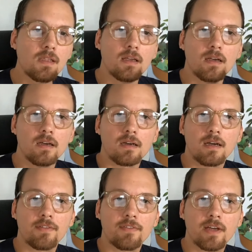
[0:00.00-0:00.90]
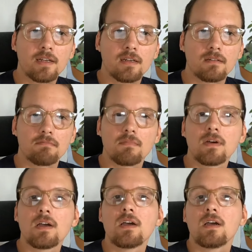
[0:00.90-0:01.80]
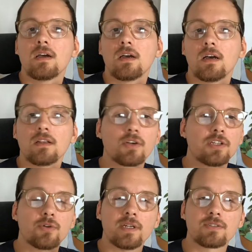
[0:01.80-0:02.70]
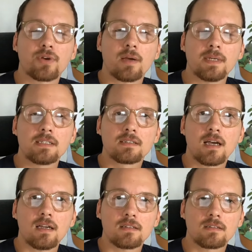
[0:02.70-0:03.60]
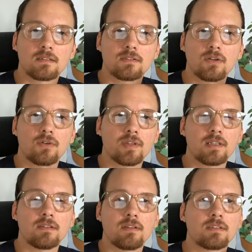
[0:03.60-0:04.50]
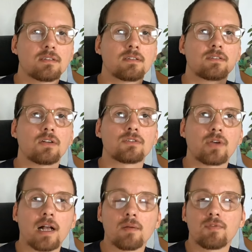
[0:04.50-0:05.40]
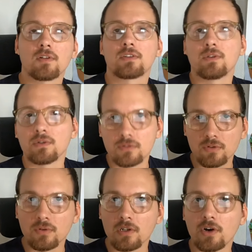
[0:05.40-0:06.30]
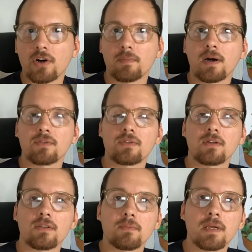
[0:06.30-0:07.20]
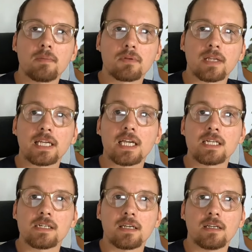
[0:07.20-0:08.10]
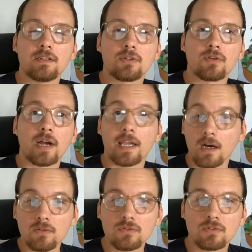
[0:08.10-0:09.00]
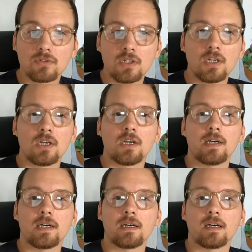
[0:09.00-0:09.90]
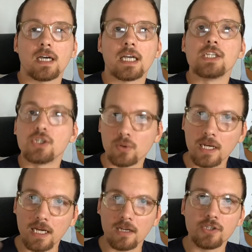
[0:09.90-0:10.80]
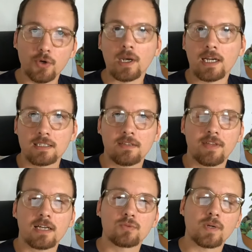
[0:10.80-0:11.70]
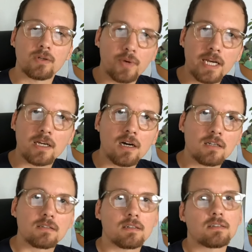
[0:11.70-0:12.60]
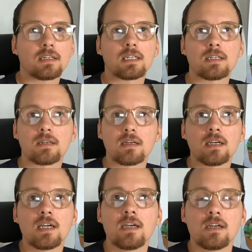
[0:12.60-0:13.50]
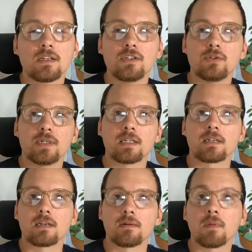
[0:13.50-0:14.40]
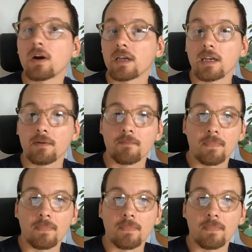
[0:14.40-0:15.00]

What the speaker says: And then look at your Instagram insights. So this is also helpful to learn about the people engaging in your account, and utilizing that when creating content and doing marketing.